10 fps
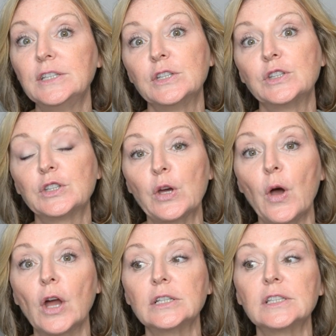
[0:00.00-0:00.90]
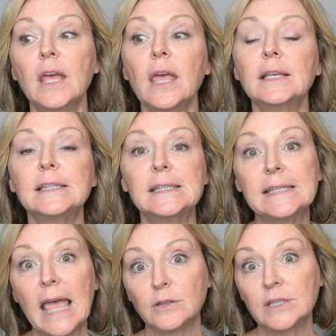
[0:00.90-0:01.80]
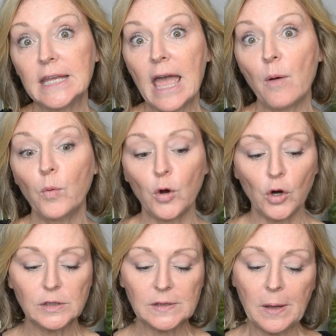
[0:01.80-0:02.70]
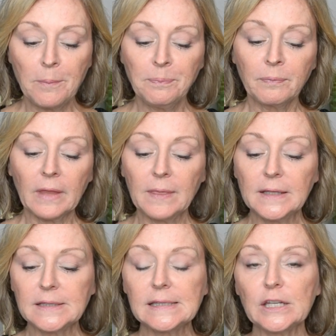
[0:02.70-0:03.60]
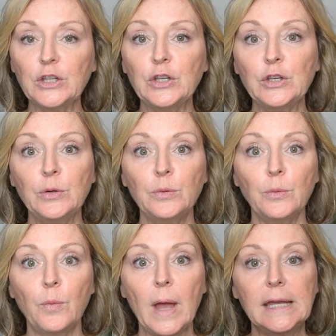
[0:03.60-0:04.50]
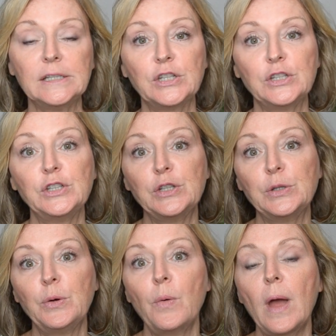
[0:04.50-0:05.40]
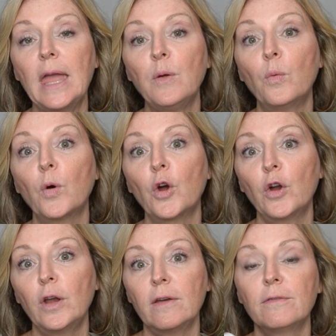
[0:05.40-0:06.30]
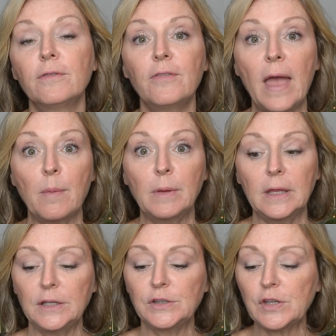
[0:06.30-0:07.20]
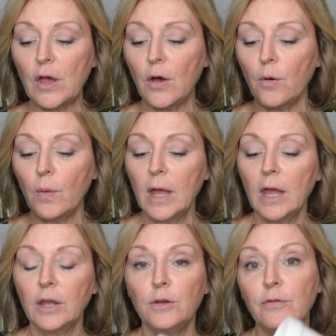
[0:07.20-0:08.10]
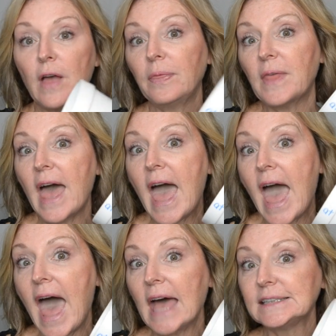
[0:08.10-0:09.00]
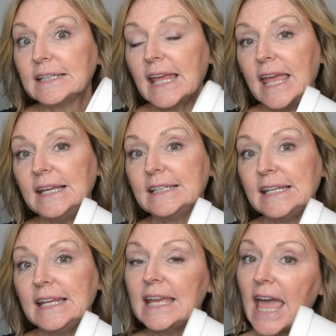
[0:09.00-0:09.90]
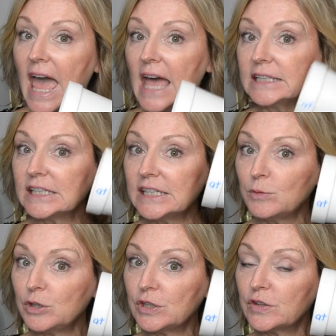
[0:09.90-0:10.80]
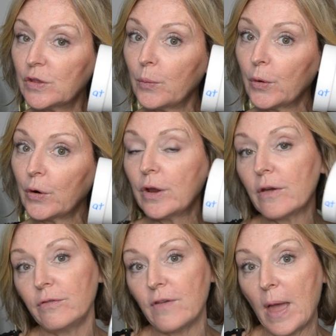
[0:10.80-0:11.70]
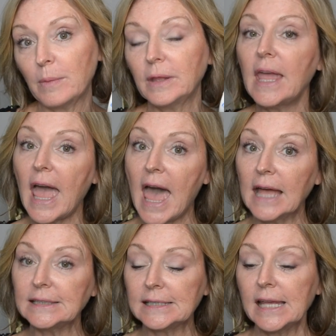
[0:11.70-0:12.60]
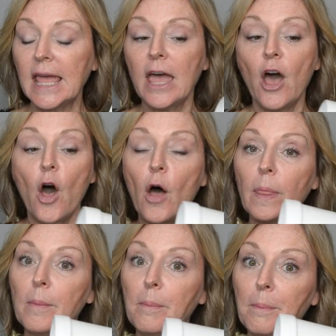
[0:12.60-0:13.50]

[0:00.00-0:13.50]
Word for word: to start sounding out words, this is a cute way to do a word family. So you've got the at, A-T, at, which is the word family, at, on the